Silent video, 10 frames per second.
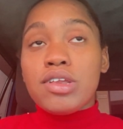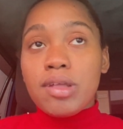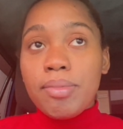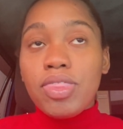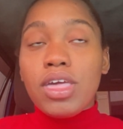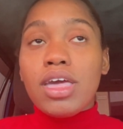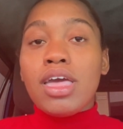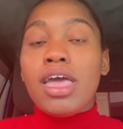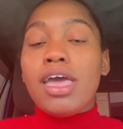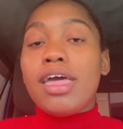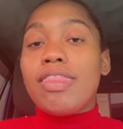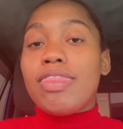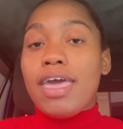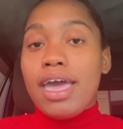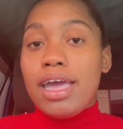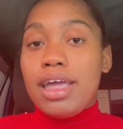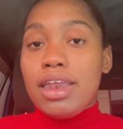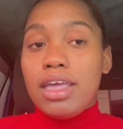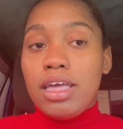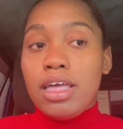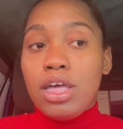something, then